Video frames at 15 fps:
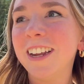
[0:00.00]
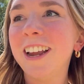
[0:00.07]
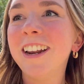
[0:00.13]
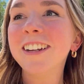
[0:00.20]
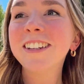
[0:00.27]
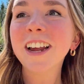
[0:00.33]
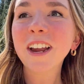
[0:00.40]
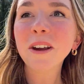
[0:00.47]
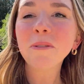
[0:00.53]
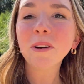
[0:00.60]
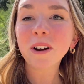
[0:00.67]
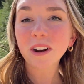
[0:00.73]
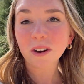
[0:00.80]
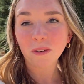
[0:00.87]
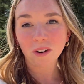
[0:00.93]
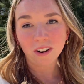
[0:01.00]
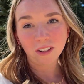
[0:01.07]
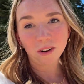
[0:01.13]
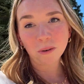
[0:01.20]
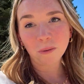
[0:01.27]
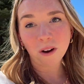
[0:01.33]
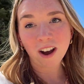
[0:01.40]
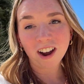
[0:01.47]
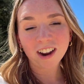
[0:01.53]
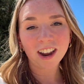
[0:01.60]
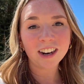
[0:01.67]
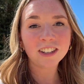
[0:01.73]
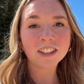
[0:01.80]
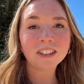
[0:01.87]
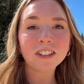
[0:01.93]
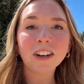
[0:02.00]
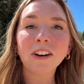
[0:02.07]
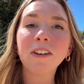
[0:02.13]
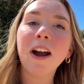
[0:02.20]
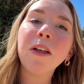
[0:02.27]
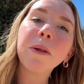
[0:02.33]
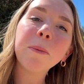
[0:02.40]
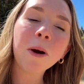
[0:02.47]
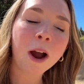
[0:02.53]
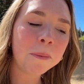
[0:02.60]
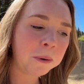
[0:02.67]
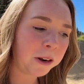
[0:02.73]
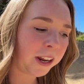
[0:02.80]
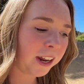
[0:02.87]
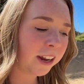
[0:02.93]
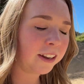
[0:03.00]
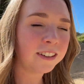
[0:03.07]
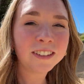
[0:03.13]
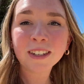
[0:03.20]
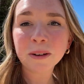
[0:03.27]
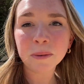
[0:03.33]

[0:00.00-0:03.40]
In a second, we're gonna go on a little walk and just look around the property and see